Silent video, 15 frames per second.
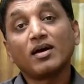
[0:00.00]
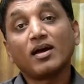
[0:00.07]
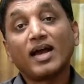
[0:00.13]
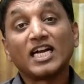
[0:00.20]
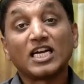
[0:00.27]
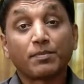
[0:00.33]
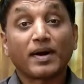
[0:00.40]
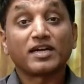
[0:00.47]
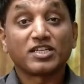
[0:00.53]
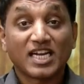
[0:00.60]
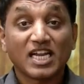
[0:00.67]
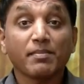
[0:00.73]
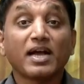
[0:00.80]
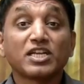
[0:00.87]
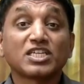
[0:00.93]
enterprise are
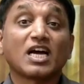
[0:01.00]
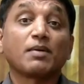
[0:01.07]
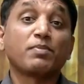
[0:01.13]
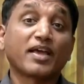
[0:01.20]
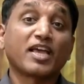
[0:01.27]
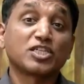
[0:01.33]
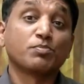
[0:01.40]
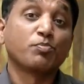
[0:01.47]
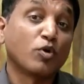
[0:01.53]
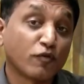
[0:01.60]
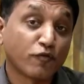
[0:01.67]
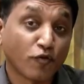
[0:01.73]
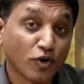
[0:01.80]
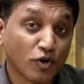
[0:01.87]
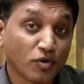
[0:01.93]
reimagining application
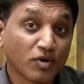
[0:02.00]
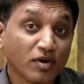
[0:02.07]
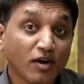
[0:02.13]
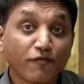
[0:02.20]
portfolio.